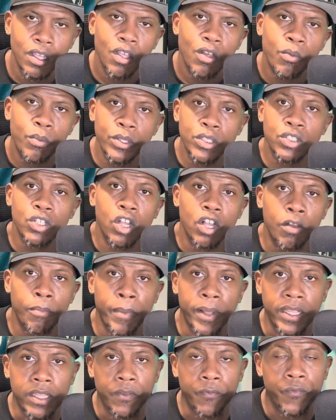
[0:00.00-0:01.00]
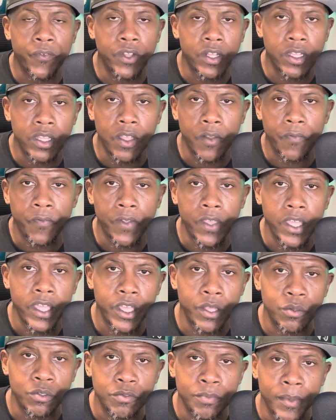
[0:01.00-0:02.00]
we talk about the Philadelphia
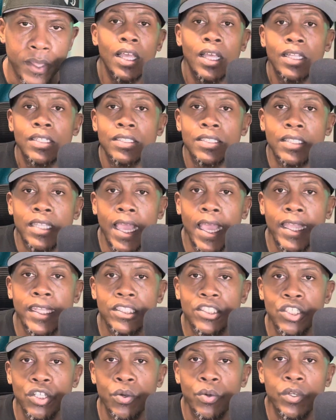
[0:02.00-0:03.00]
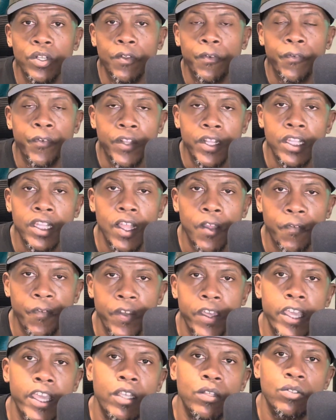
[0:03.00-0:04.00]
Eagles, man. Day 2 of the
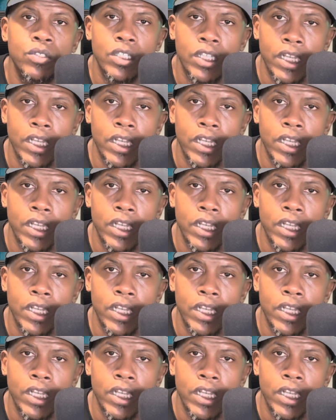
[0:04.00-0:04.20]
Philadelphia Eagles and the